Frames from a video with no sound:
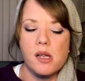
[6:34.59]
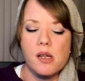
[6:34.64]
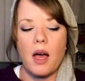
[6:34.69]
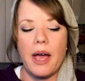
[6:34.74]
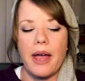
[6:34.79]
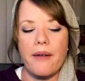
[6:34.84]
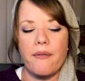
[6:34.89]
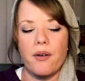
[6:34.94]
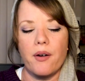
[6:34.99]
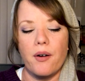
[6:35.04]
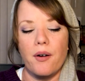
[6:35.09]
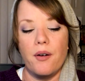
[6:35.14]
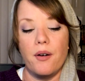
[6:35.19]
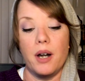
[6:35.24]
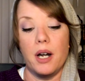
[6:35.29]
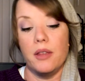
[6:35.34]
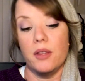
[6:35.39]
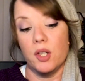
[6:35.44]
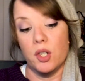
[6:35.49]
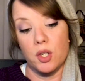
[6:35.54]
I've heard
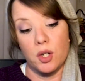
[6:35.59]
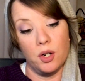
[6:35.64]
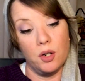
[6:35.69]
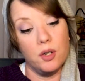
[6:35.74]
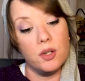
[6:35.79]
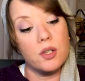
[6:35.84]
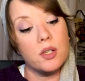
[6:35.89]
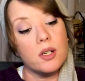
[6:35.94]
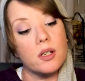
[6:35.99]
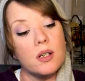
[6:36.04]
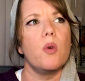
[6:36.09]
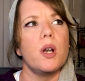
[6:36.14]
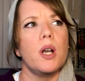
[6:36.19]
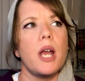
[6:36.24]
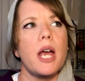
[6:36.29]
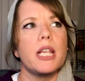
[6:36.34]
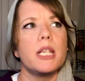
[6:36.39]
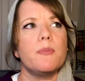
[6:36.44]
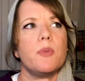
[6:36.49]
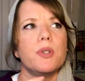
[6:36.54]
in the church, we're
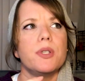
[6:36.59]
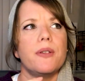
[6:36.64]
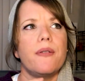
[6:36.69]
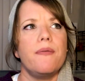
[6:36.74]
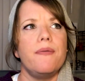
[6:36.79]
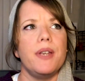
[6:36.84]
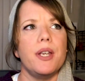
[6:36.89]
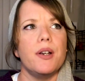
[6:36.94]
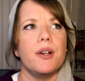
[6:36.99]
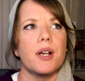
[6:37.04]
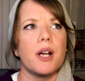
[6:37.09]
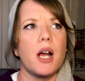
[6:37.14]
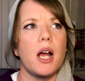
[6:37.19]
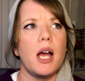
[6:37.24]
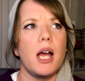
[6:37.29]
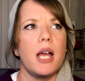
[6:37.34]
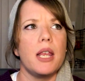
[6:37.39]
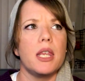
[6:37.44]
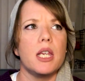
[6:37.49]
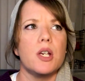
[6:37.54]
not supposed to fear
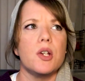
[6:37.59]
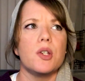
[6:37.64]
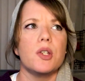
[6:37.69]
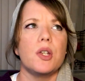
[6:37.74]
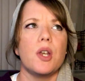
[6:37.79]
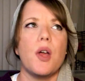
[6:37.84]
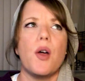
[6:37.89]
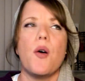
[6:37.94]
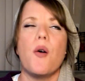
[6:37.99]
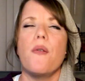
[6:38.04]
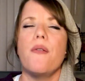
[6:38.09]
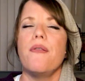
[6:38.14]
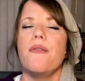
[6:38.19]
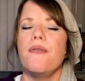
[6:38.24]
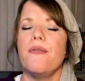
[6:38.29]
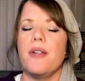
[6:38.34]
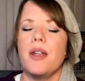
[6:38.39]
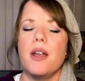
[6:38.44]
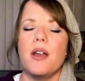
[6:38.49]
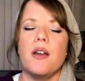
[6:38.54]
God. There's no
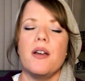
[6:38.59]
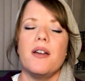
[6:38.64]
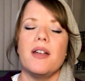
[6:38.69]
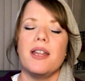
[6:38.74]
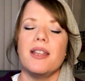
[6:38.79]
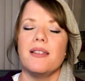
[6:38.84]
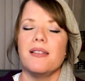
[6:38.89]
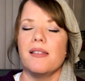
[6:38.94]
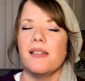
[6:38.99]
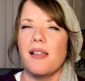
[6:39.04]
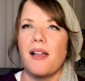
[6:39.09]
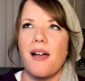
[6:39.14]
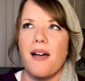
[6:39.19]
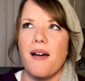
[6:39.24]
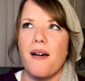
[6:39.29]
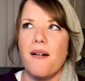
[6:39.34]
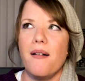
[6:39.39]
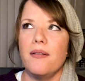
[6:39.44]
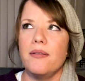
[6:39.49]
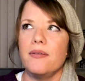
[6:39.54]
fear in
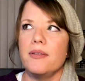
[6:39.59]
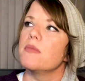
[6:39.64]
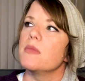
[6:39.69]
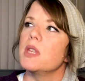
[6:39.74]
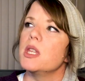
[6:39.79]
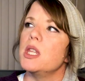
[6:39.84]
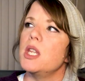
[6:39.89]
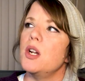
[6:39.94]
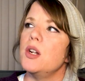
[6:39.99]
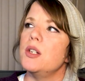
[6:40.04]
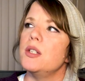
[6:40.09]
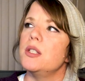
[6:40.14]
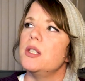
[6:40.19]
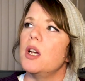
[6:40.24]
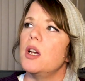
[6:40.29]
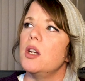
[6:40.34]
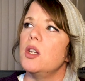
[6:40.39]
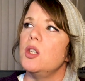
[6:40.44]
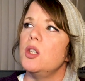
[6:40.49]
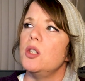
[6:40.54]
love. There's
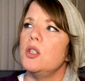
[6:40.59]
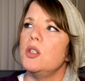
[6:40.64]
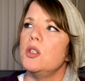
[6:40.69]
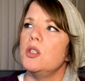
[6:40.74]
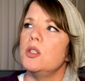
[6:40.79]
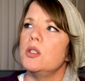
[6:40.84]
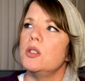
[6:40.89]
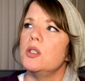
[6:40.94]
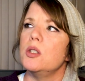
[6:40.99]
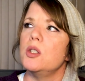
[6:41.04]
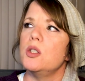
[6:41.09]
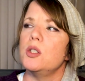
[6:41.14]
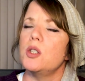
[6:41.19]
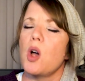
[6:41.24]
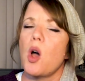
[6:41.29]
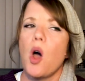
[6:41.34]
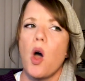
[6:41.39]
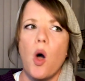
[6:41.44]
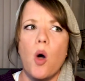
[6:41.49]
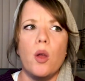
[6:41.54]
a
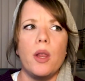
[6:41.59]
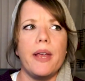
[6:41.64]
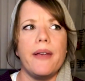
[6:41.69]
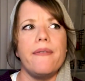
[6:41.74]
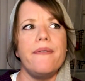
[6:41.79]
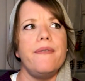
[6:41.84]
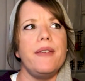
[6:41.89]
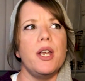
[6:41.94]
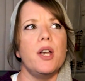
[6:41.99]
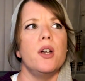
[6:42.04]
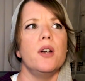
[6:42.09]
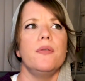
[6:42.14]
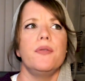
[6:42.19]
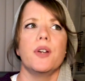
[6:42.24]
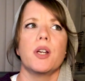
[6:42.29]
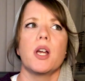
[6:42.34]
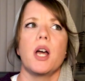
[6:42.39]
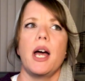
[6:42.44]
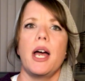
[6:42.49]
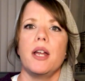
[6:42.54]
holy fear for
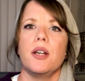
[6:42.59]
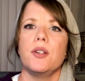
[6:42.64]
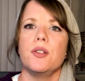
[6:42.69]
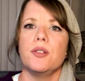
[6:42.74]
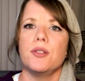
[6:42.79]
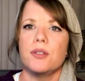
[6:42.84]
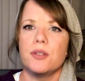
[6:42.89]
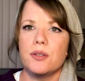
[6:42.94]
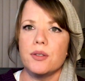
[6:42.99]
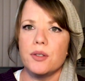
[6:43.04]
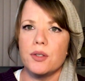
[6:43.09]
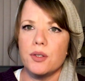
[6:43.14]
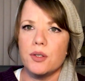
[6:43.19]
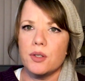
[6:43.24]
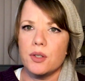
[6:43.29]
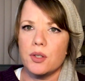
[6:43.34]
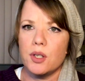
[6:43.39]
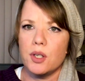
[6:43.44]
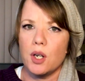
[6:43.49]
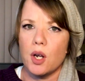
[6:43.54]
God.
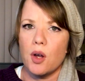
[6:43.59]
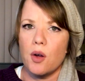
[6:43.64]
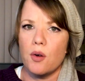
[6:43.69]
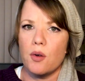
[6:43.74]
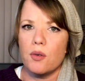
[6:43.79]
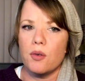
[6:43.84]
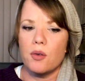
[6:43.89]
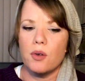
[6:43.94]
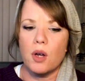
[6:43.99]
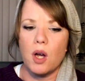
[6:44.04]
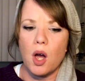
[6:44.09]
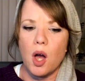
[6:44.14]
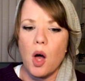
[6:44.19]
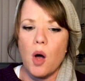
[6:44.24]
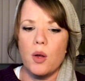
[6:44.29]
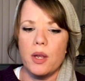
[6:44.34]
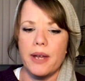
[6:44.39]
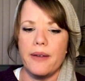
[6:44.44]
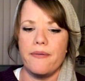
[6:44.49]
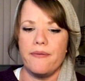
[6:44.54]
You know, a
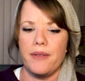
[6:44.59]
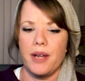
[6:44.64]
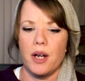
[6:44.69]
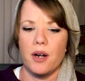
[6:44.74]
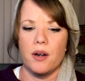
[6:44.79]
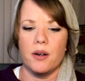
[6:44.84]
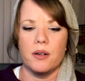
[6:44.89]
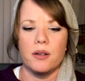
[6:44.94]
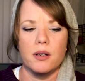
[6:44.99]
holy fear.